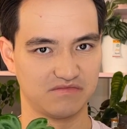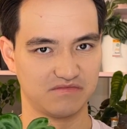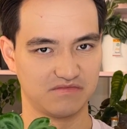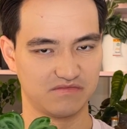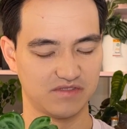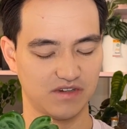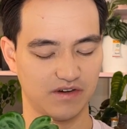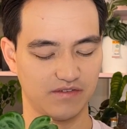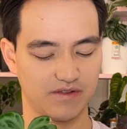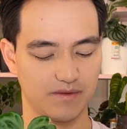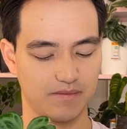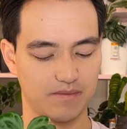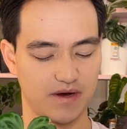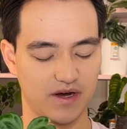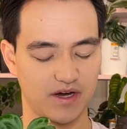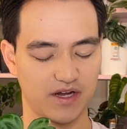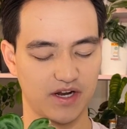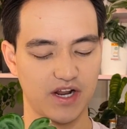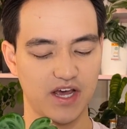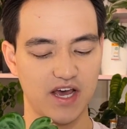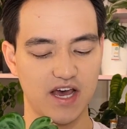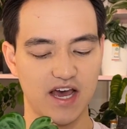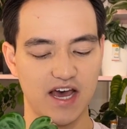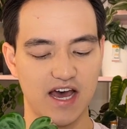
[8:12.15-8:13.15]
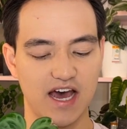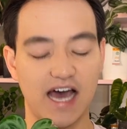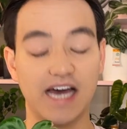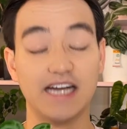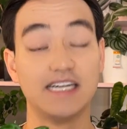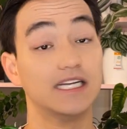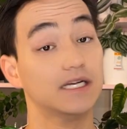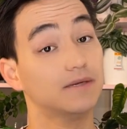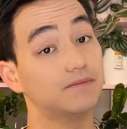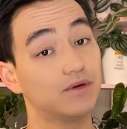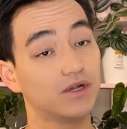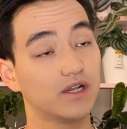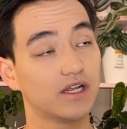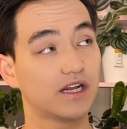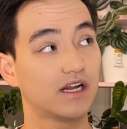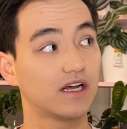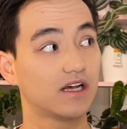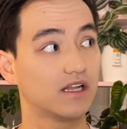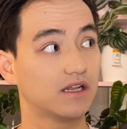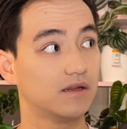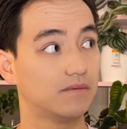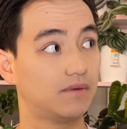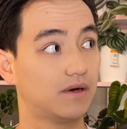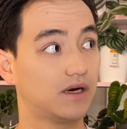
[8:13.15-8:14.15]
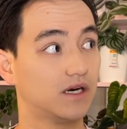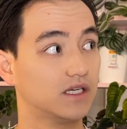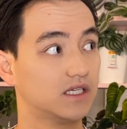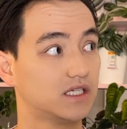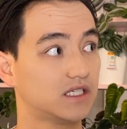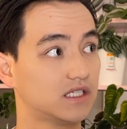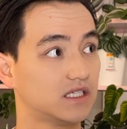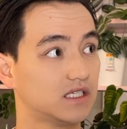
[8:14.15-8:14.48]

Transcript: of the pot. I did pull it out of the pot